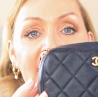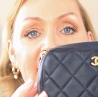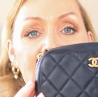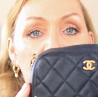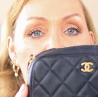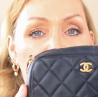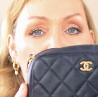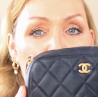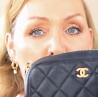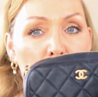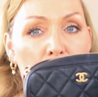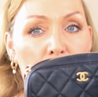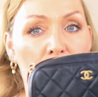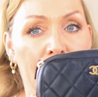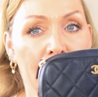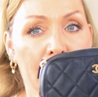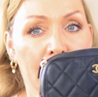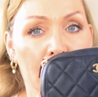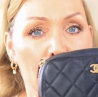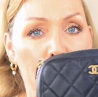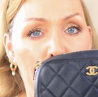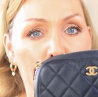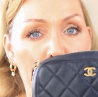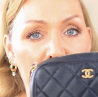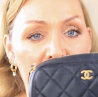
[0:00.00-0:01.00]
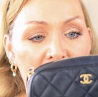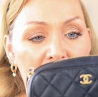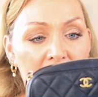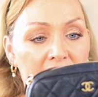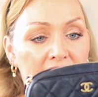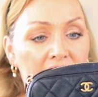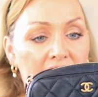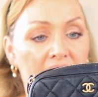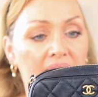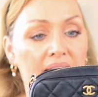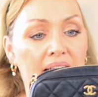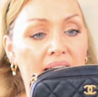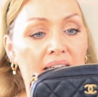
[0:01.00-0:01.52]
it's beautiful, but
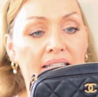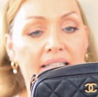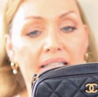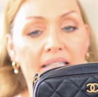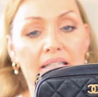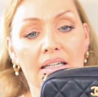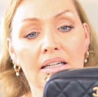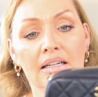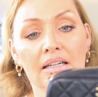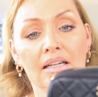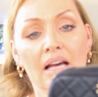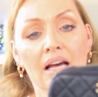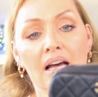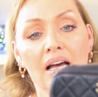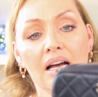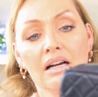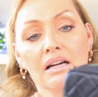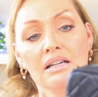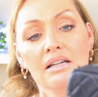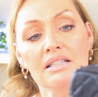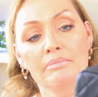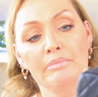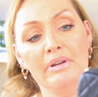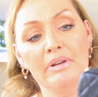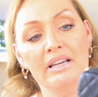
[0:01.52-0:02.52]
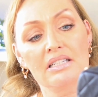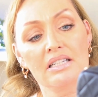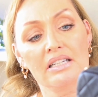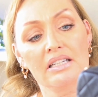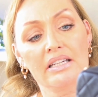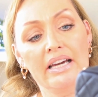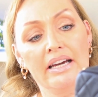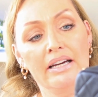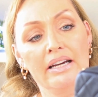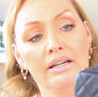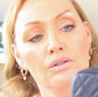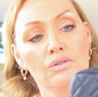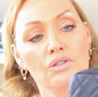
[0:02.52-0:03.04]
it's like a little
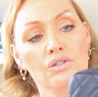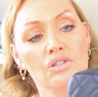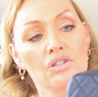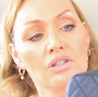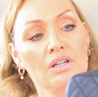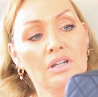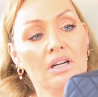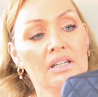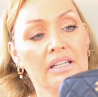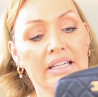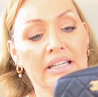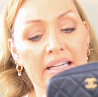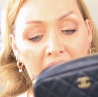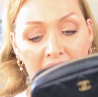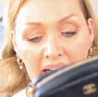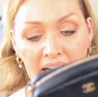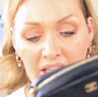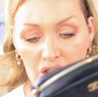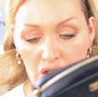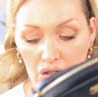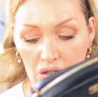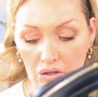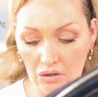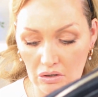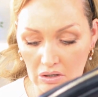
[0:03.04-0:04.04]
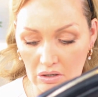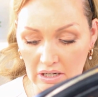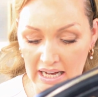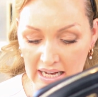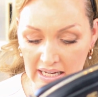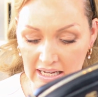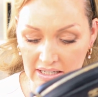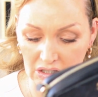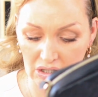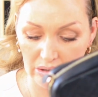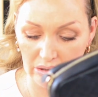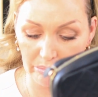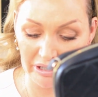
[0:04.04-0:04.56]
cosmetic couch kind of catch-all,
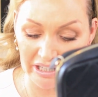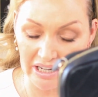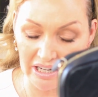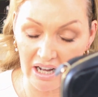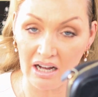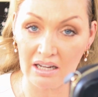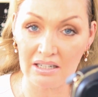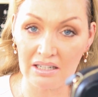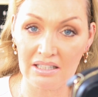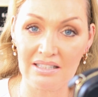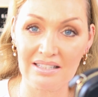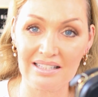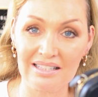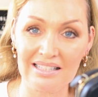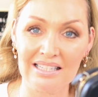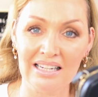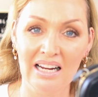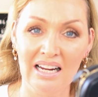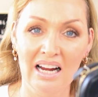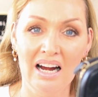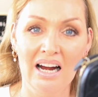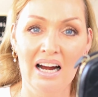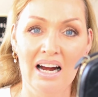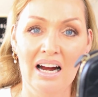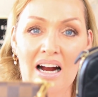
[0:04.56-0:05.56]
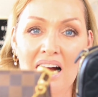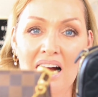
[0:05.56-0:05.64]
and to be honest,